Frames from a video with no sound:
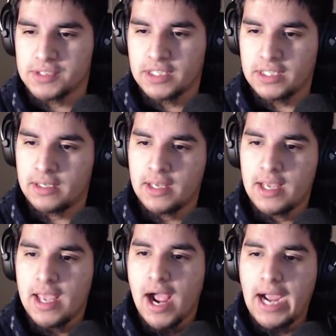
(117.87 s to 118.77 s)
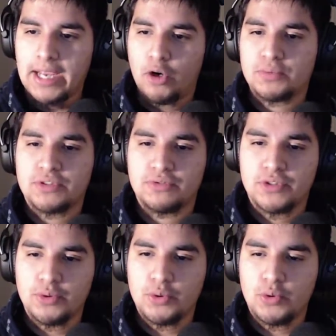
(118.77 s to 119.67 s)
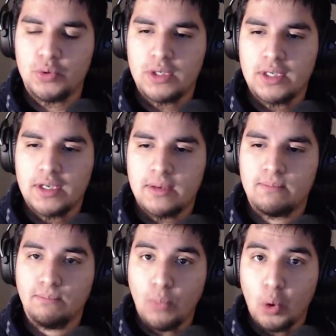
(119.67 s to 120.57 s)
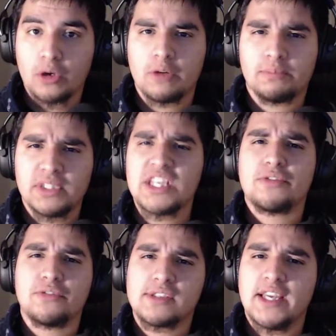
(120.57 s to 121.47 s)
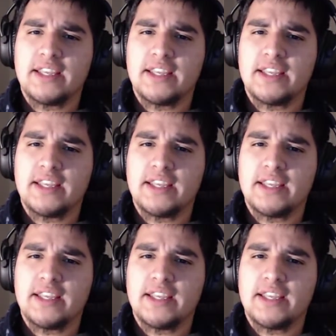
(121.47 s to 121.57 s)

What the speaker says: And I hope to do more playthroughs like